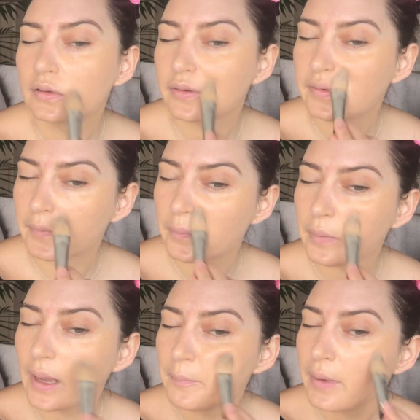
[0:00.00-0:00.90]
So just
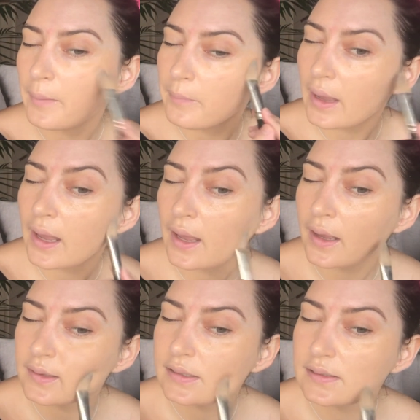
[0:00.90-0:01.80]
pat, pat,
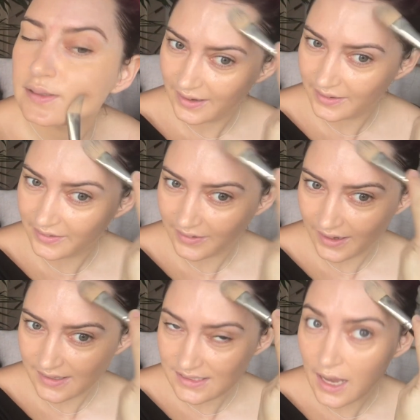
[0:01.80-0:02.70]
pat. I don't know,
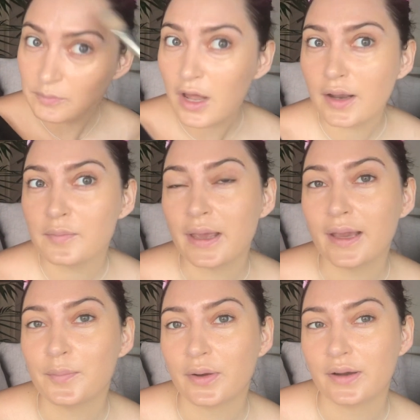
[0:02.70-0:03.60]
guys. I'm not a
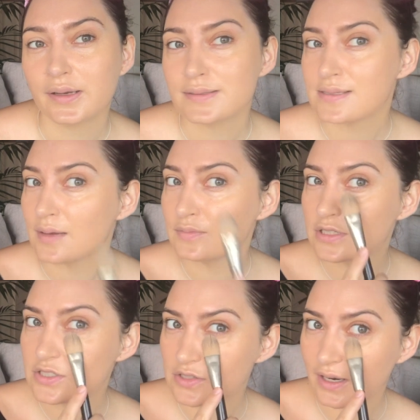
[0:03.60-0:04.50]
makeup artist. I'm
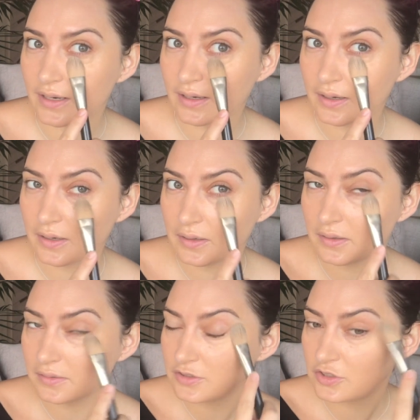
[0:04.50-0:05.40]
just trying to
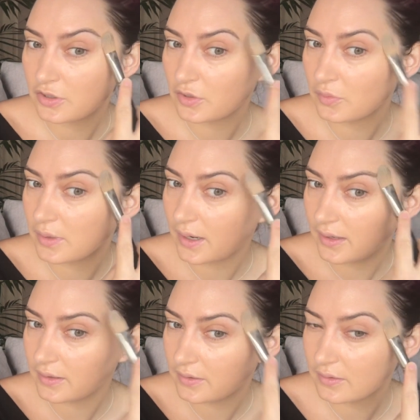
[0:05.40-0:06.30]
show you what
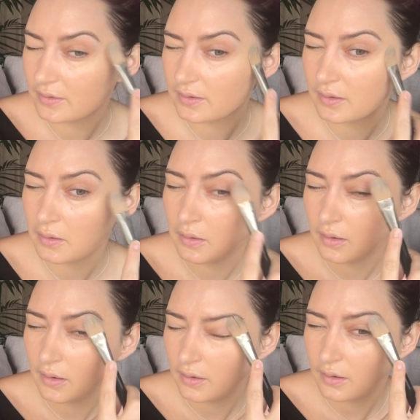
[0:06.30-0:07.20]
I do
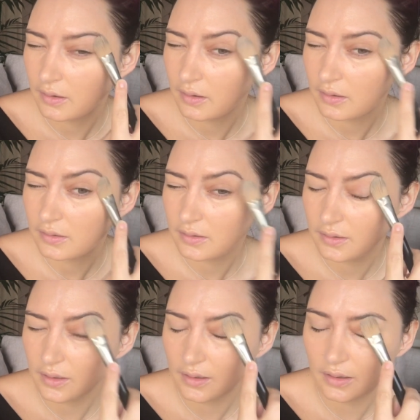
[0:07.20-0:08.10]

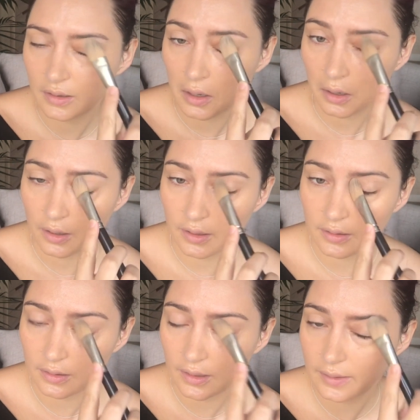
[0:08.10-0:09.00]
to
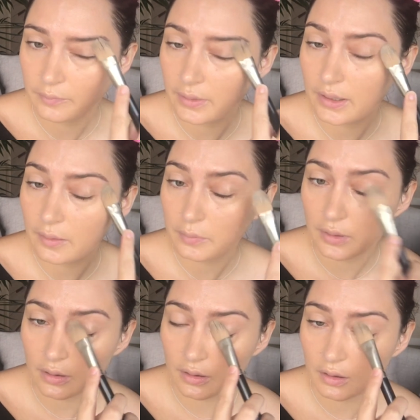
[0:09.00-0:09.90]
get a light makeup
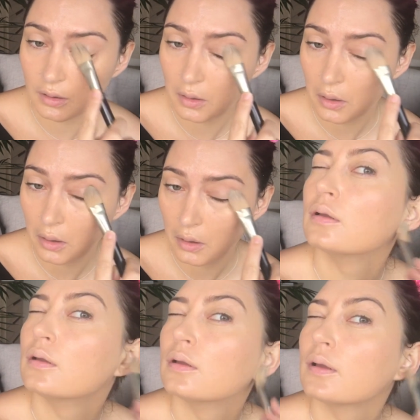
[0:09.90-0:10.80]
look.
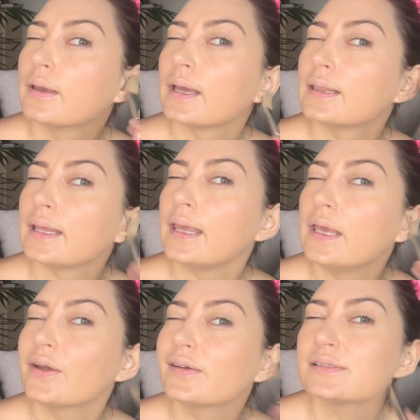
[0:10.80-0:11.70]
Get the
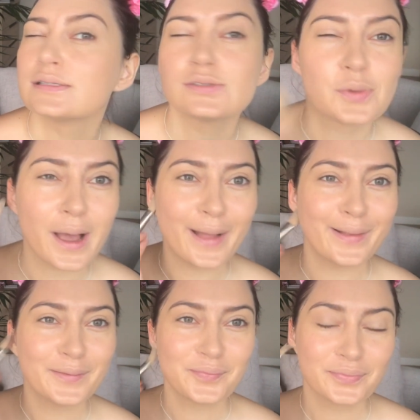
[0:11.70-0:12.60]
ears as well.